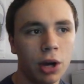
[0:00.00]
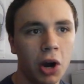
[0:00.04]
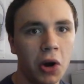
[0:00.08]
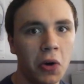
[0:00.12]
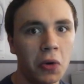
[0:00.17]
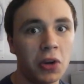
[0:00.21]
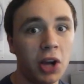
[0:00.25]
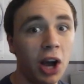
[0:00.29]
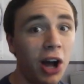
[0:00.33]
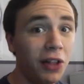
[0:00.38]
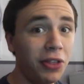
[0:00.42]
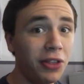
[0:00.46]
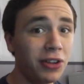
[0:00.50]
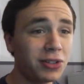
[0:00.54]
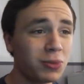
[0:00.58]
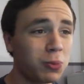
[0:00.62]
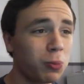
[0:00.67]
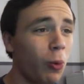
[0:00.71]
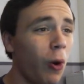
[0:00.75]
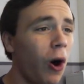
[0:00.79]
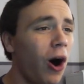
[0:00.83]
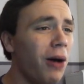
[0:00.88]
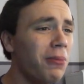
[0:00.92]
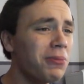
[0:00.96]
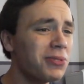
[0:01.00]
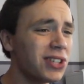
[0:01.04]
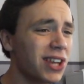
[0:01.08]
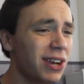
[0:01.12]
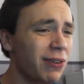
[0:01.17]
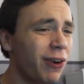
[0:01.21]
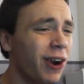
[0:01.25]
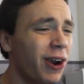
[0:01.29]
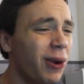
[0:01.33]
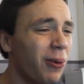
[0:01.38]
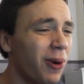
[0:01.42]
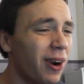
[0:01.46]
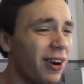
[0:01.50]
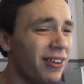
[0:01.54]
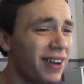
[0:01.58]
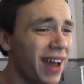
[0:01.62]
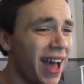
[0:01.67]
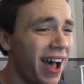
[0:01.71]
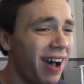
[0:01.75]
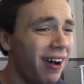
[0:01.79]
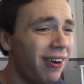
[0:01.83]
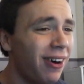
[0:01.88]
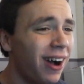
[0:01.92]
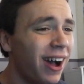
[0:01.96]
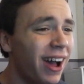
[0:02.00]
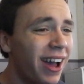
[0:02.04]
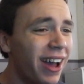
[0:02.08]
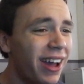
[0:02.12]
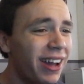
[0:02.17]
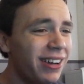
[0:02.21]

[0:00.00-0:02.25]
Oh god, there's womps everywhere now!